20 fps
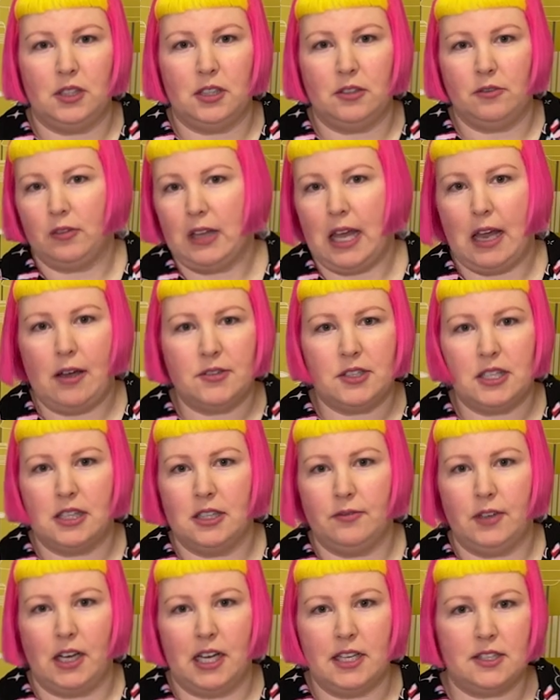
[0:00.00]
the flowers in
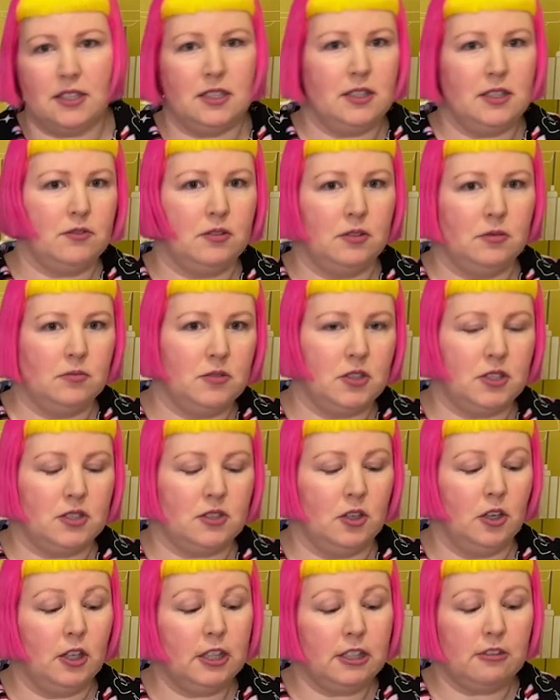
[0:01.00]
the vases from just
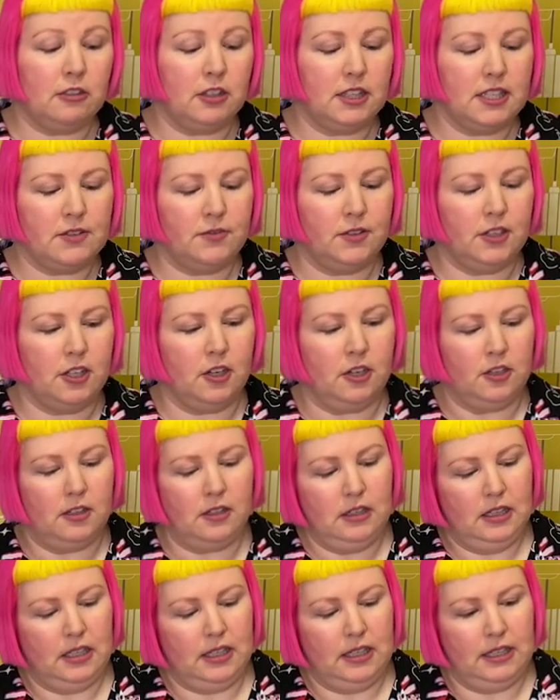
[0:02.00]
earlier in this video.
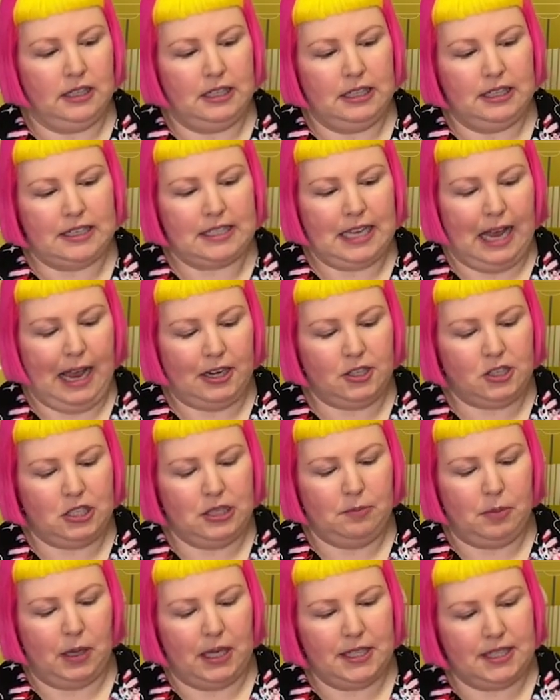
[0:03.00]
It's actually
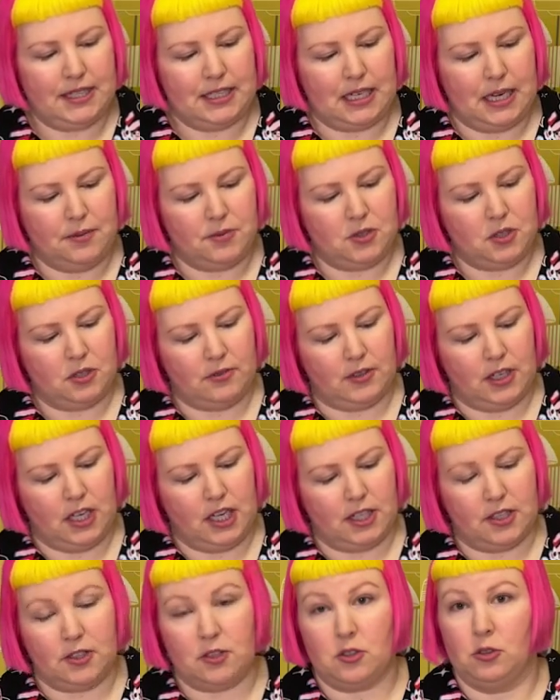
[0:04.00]
by the same sort of
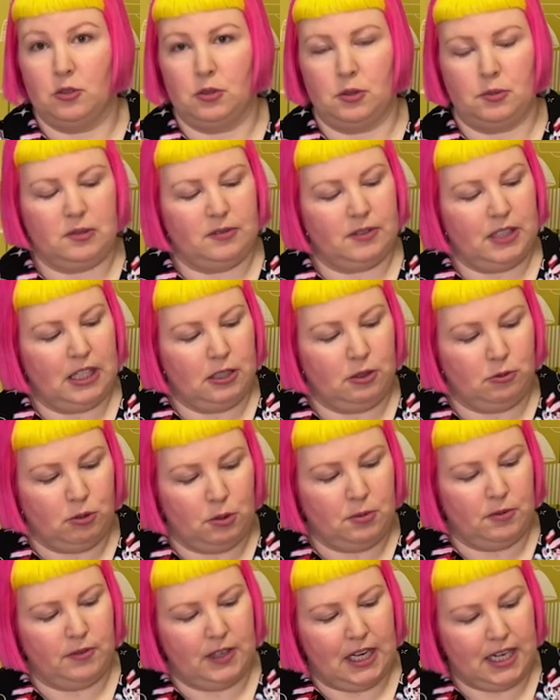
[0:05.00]
artist or group of
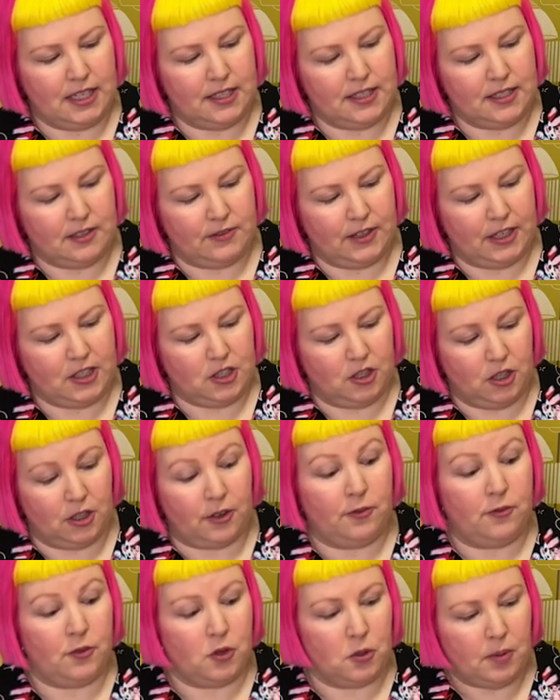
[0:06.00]
group of artists. I've actually got
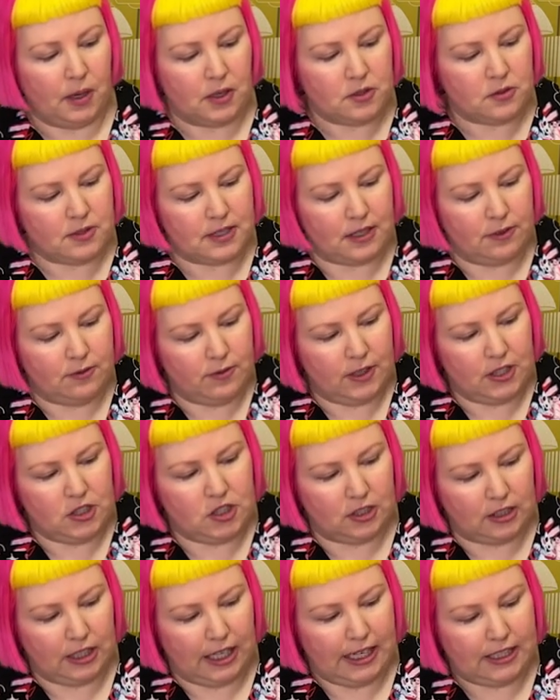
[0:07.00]
a few puzzles that
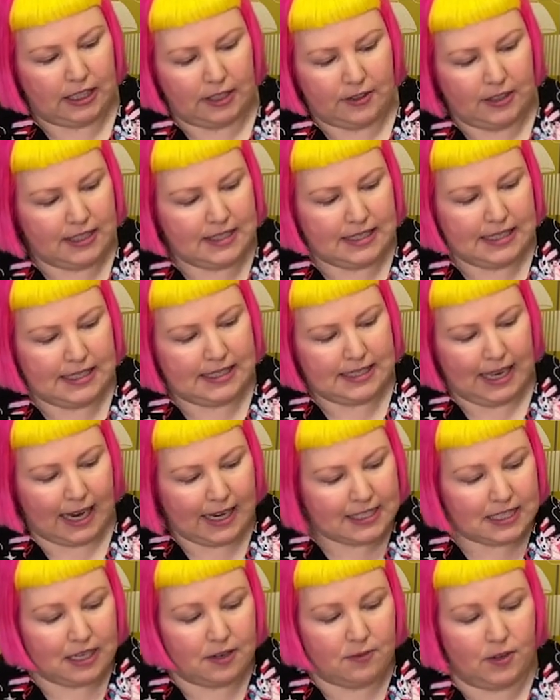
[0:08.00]
feature like I think it's the
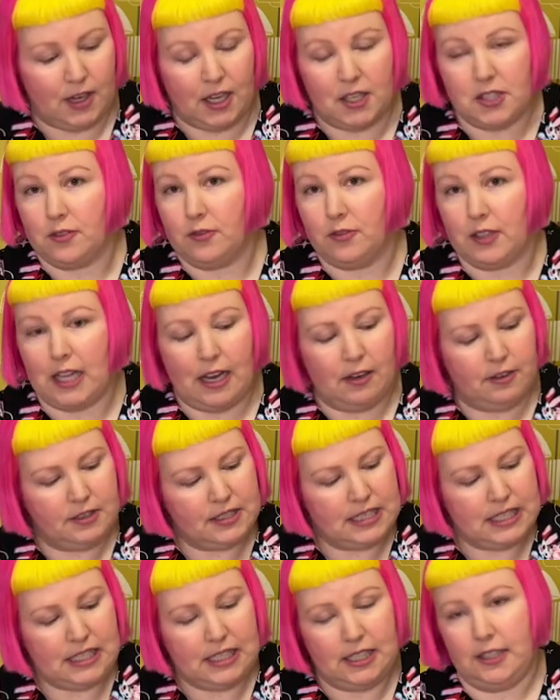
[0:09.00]
exact same vase of flowers
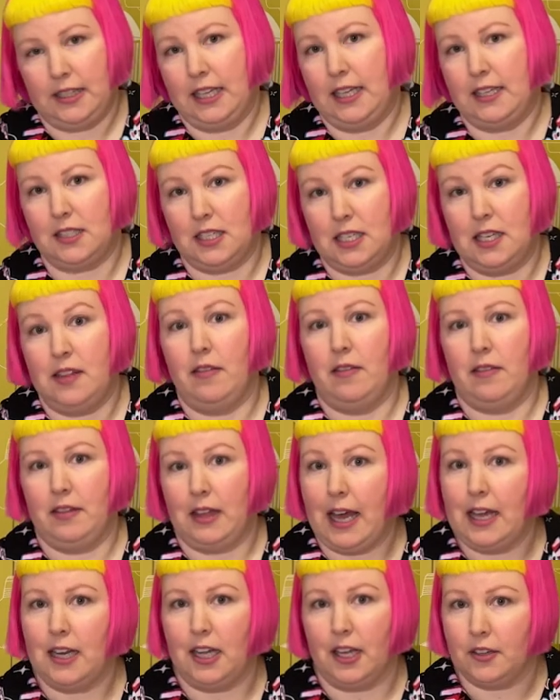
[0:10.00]
here that's in
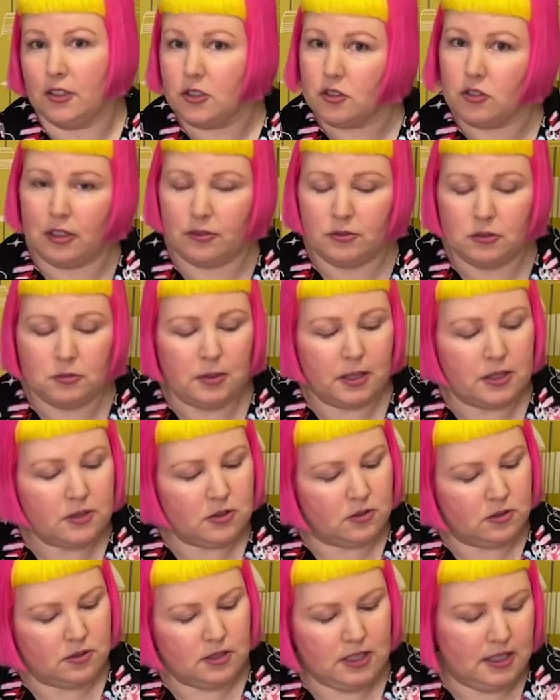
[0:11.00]
that other Trefl
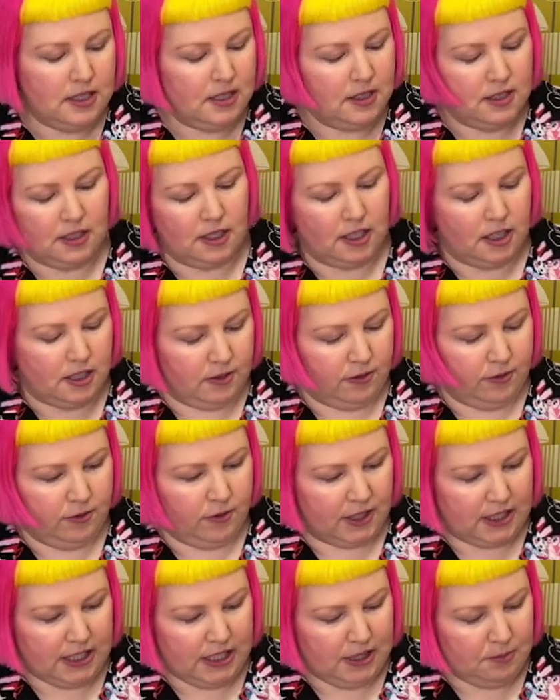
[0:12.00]
puzzle. Kind of
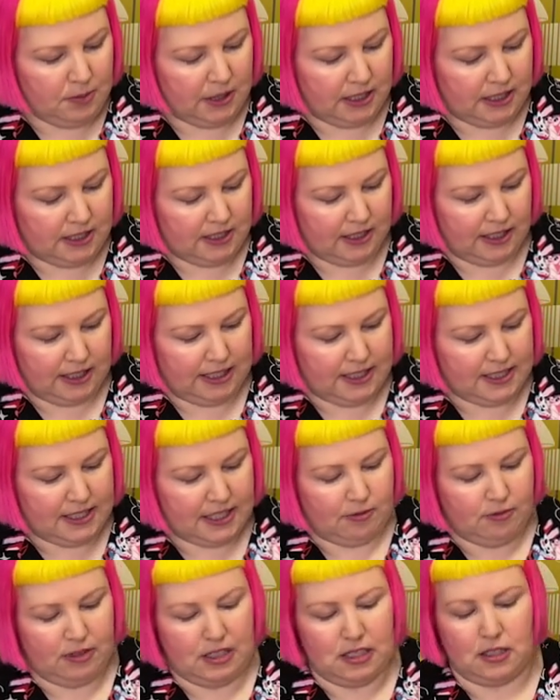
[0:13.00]
funny, but I guess
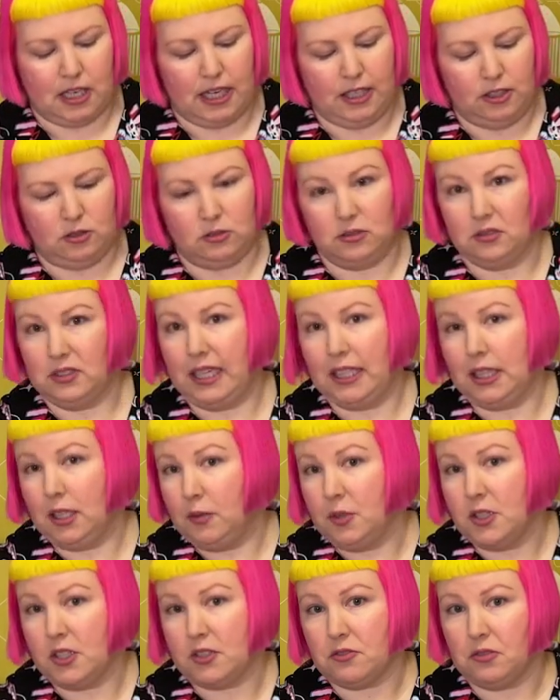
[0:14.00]
they recycle
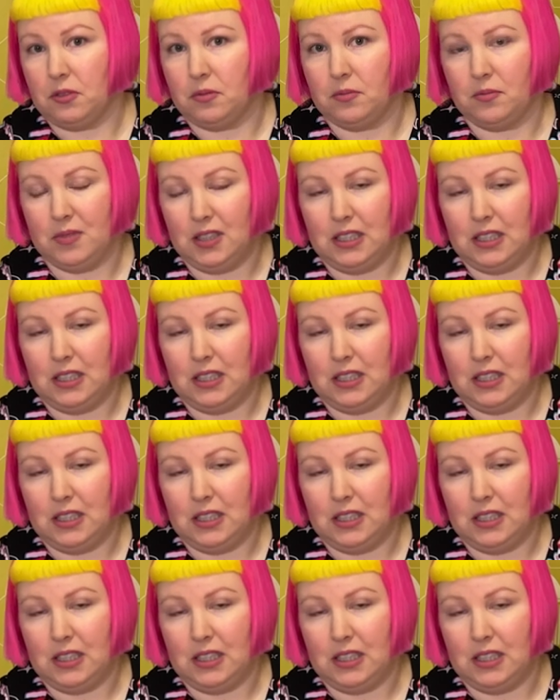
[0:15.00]
elements from